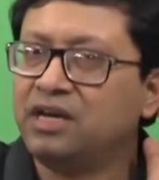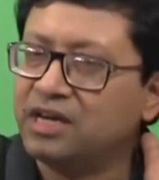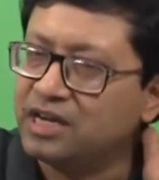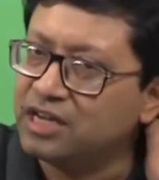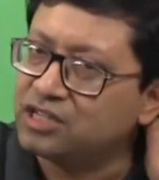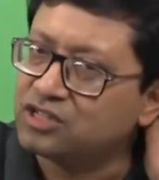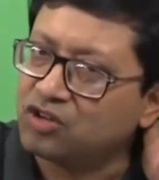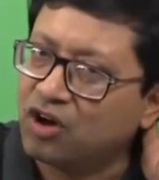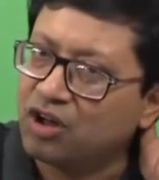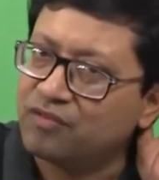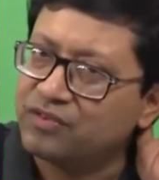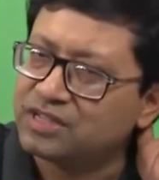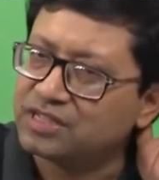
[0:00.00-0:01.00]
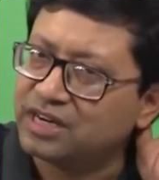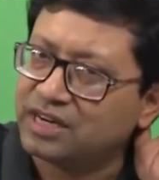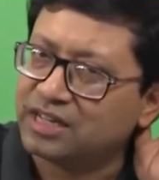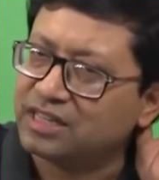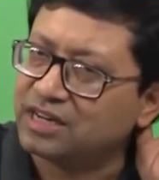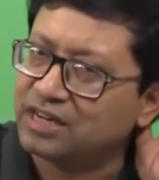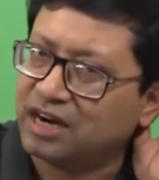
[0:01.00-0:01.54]
is always
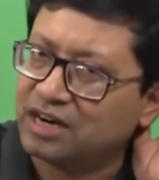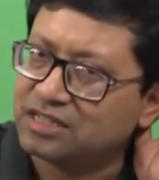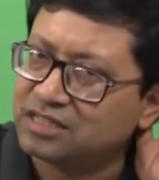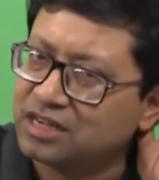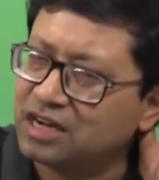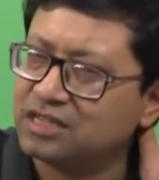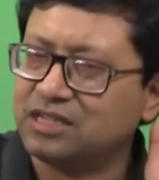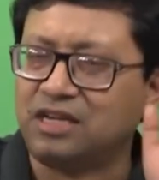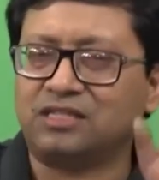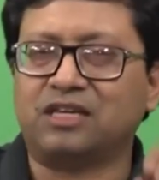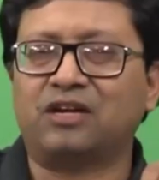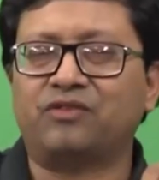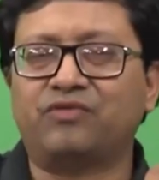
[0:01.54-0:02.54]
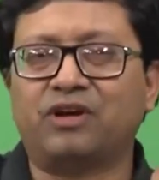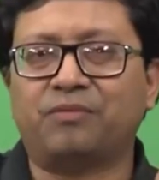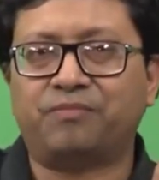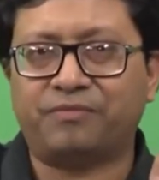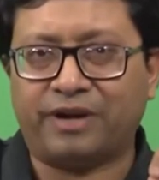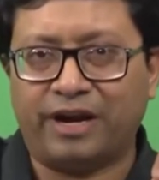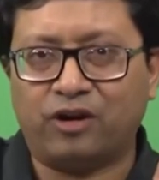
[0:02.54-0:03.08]
greater than R star, such that we are
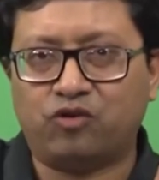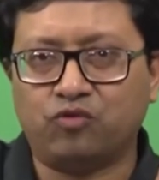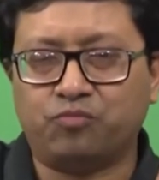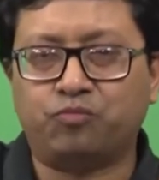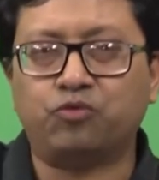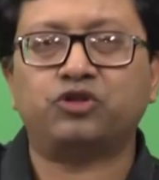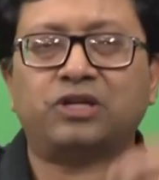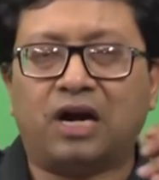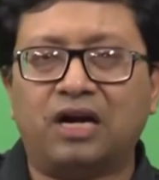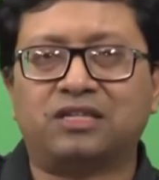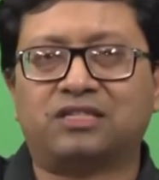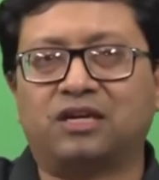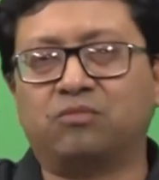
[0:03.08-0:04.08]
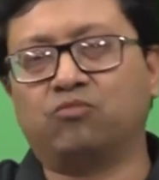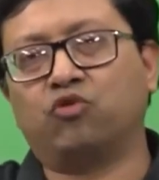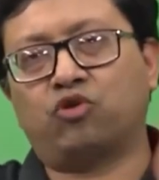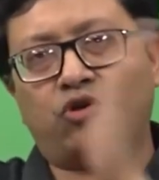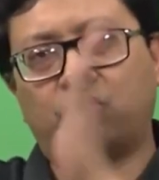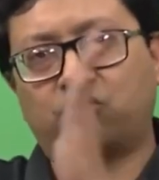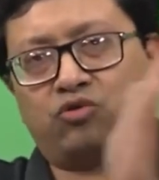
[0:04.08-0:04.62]
trying to push R star
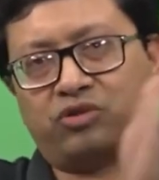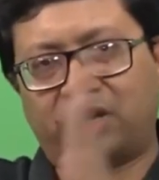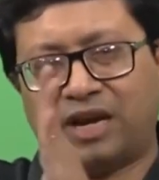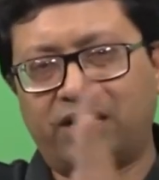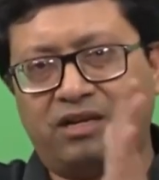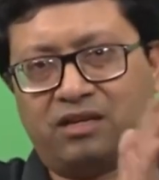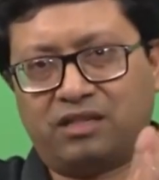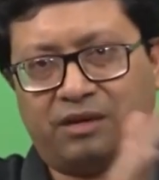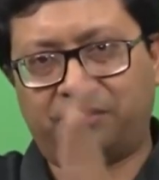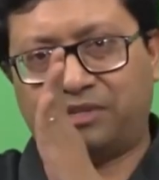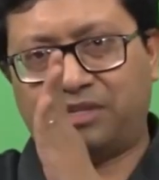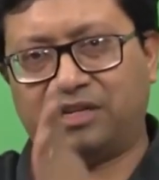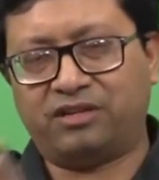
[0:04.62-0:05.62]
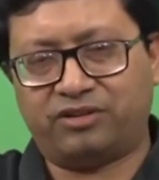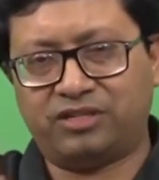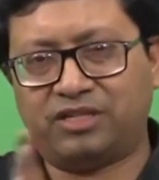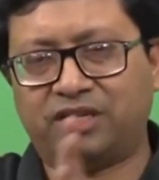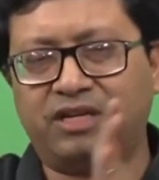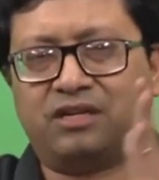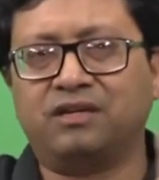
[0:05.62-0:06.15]
more on to the right, that is
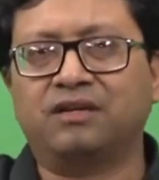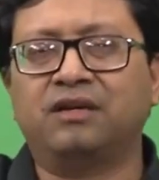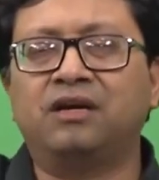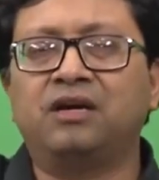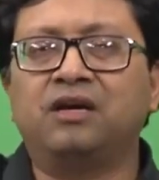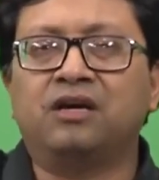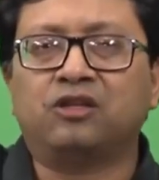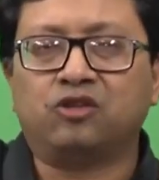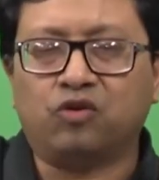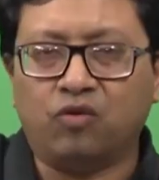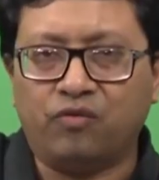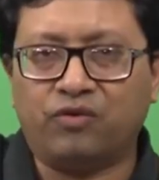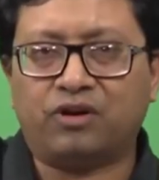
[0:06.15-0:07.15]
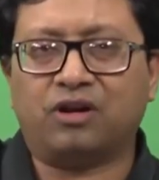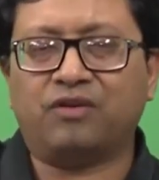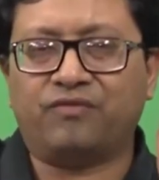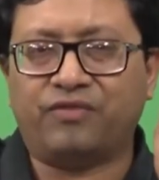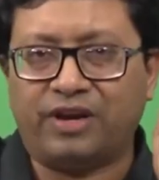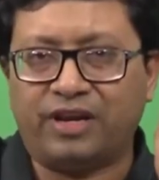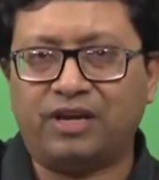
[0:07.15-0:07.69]
increasing it. The overall
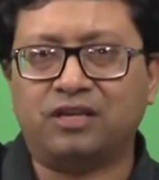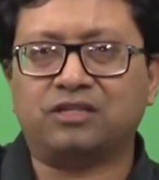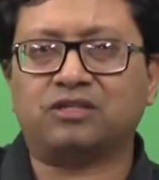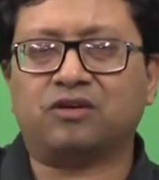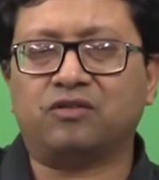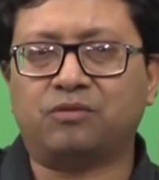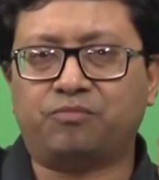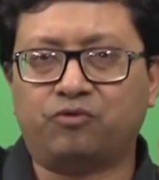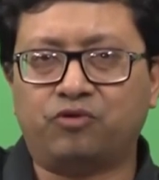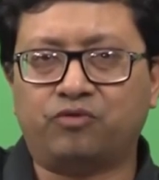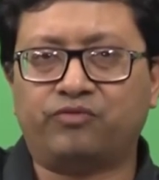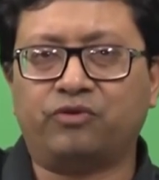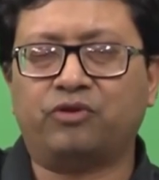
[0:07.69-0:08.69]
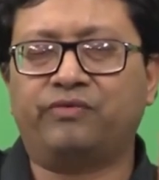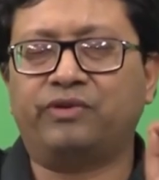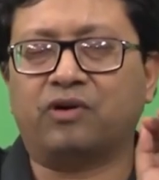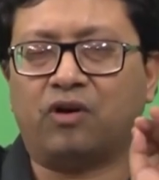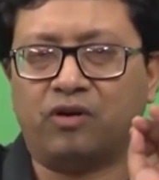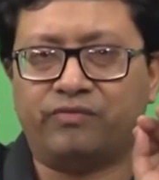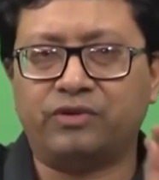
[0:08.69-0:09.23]
variance of the portfolio will
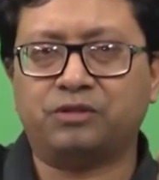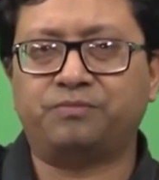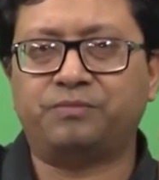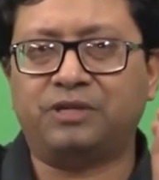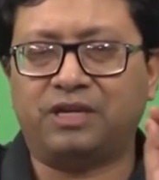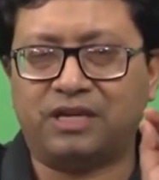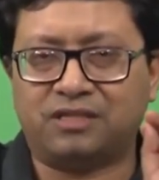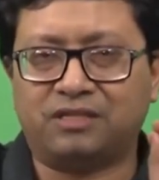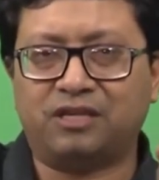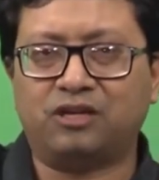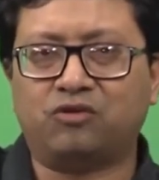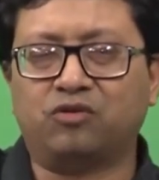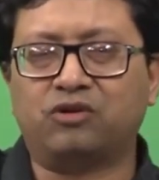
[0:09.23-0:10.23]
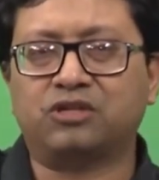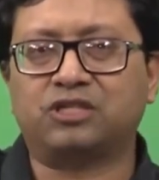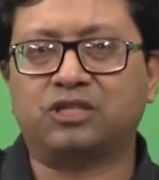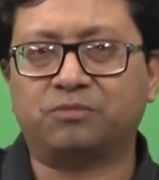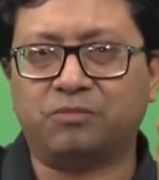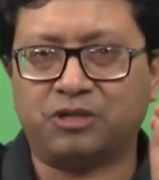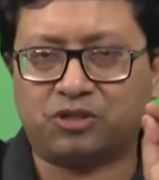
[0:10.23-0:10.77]
always be less than equal to
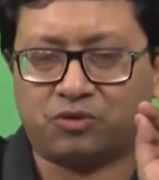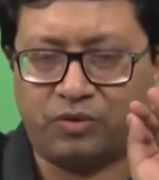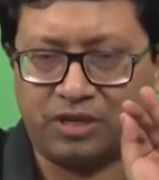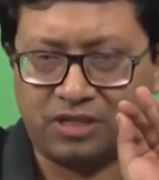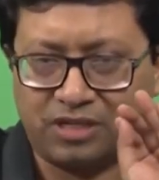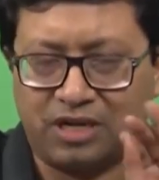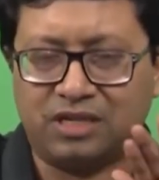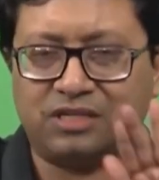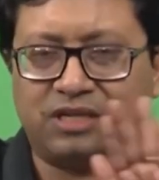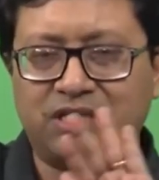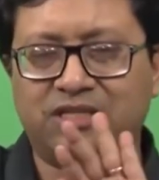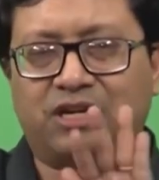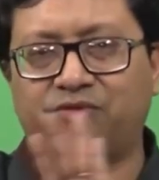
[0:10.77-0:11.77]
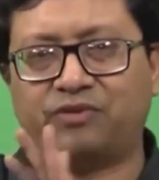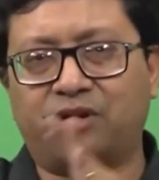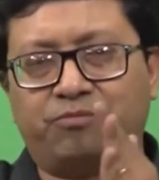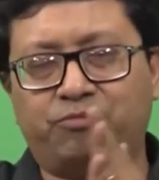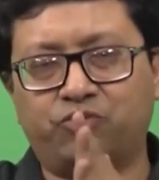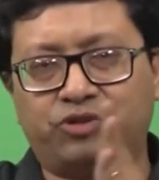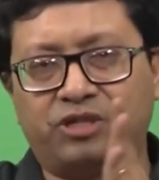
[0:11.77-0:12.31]
sigma square star, such that we are
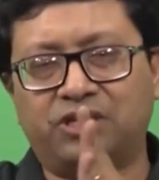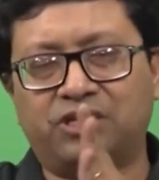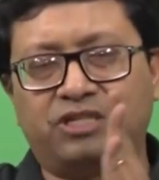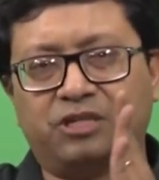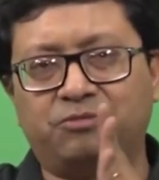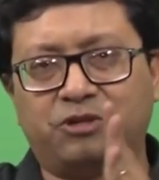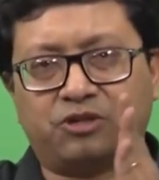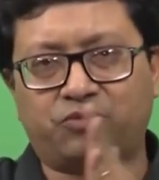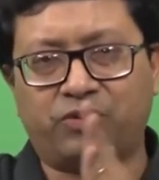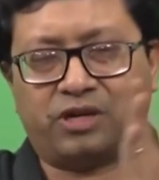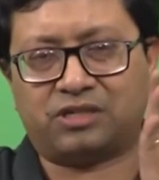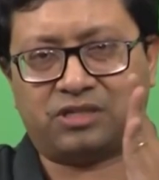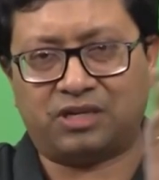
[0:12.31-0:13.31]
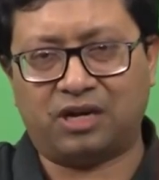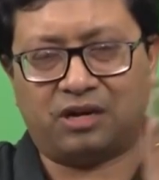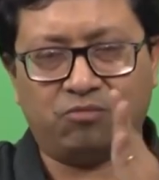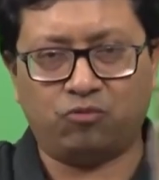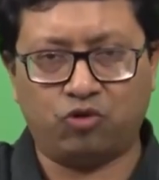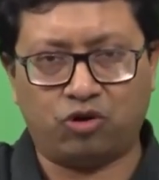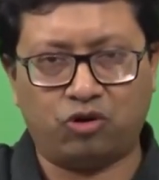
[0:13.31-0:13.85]
pushing sigma square star
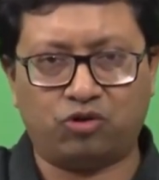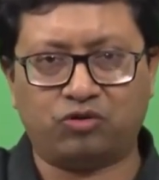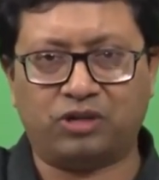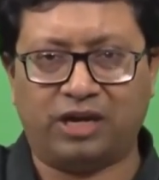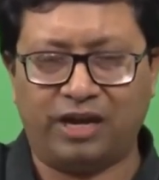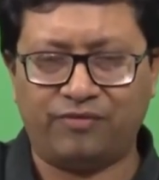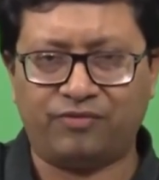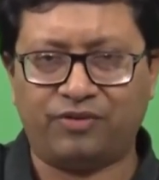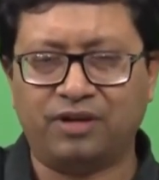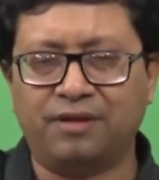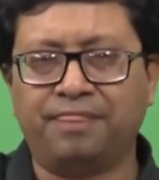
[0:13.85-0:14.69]
more on to the left.